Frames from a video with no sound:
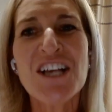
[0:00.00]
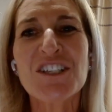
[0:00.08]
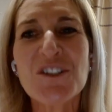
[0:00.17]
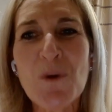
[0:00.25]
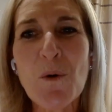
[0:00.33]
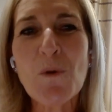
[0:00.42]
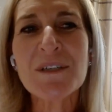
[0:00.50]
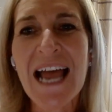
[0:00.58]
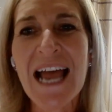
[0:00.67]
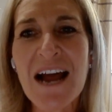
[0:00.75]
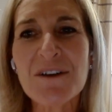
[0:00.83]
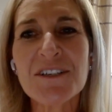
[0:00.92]
sought
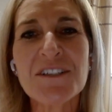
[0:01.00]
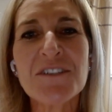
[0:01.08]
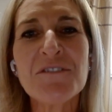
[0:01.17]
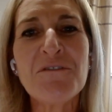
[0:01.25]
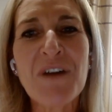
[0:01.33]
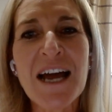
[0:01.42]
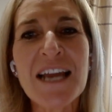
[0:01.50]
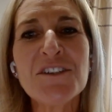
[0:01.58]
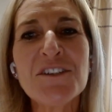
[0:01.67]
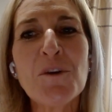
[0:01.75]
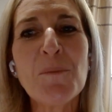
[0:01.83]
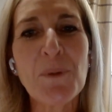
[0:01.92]
out to
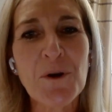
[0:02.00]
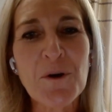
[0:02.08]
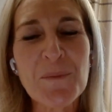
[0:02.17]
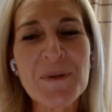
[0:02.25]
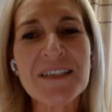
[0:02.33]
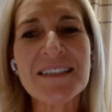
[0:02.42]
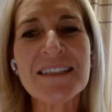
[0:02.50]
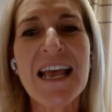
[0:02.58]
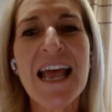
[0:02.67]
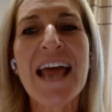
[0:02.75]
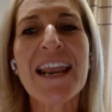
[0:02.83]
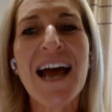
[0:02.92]
find her purpose
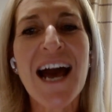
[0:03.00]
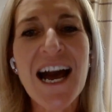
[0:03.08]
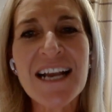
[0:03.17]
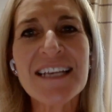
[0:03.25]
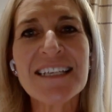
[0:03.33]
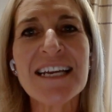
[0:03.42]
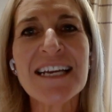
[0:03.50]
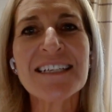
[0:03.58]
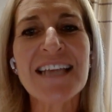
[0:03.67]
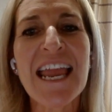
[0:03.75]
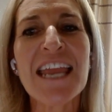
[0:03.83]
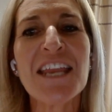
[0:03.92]
and
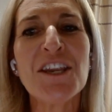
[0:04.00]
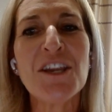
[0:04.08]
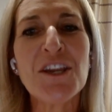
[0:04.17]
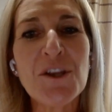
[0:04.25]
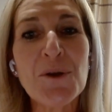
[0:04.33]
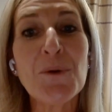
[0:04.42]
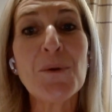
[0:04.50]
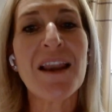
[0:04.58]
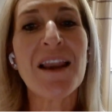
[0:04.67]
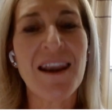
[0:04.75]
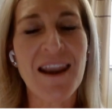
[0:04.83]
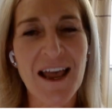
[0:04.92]
architect a new
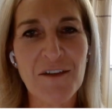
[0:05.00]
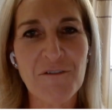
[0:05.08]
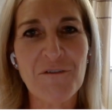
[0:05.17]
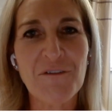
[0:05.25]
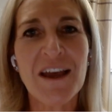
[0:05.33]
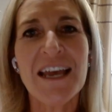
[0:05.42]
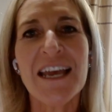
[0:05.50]
life.